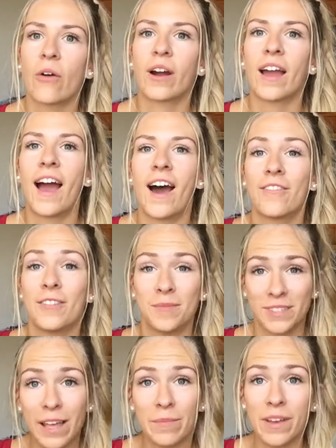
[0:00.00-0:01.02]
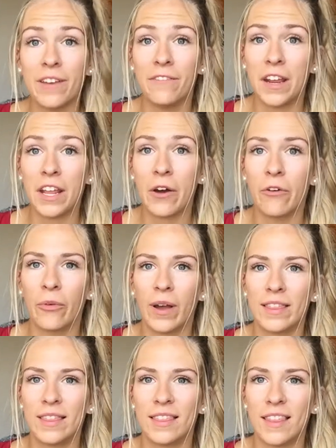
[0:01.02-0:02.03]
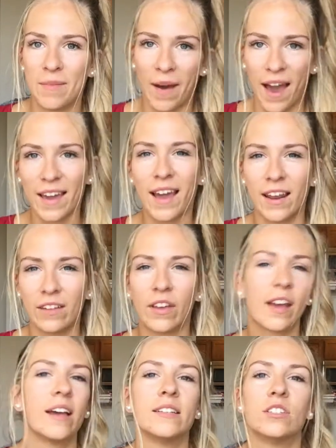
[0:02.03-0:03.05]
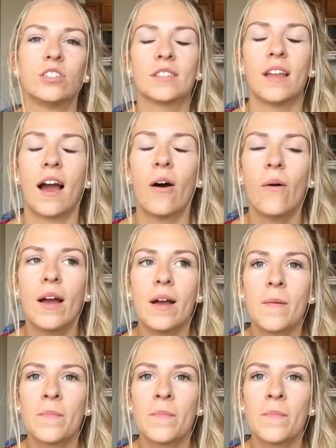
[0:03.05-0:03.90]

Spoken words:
or I have them send me a video of what they buy, kind of like I did just now.